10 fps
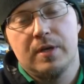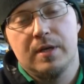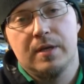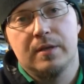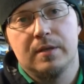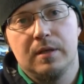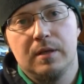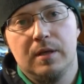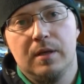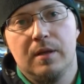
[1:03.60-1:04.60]
in
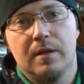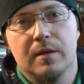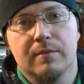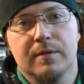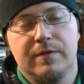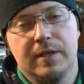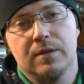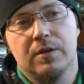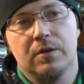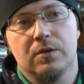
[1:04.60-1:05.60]
the
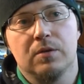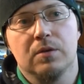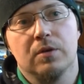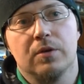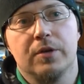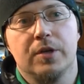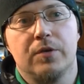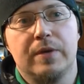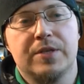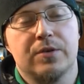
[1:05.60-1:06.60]
vehicle, or your
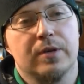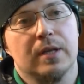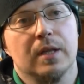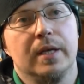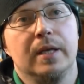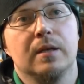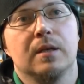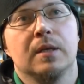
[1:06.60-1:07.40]
recirculate